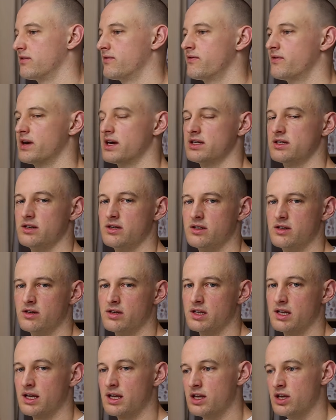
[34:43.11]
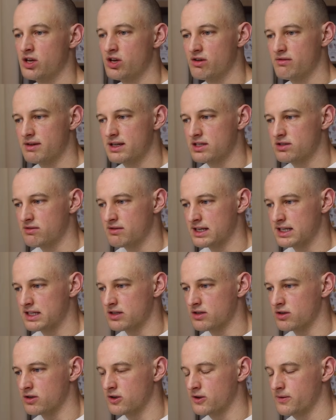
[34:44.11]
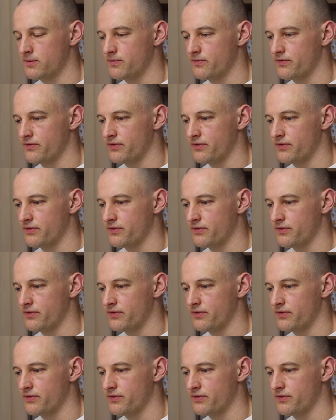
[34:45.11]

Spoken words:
First, you do the Q-RIS 3 score.